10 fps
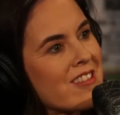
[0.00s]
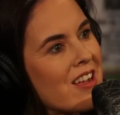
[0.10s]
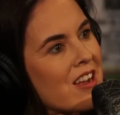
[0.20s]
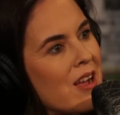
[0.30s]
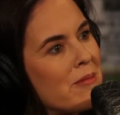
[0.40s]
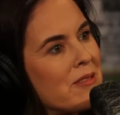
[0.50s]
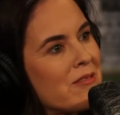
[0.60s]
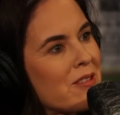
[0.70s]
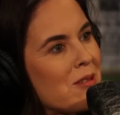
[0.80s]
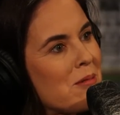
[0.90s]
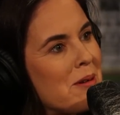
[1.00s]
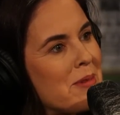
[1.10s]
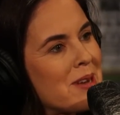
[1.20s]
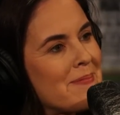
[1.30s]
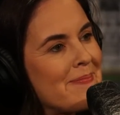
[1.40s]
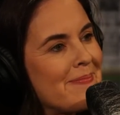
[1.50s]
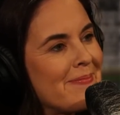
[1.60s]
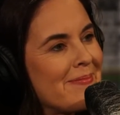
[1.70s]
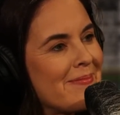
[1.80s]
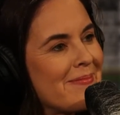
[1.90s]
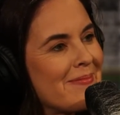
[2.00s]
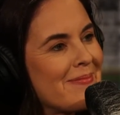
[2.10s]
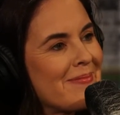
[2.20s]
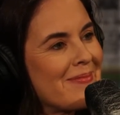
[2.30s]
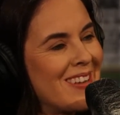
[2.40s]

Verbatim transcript: not coming for the women. I know, right?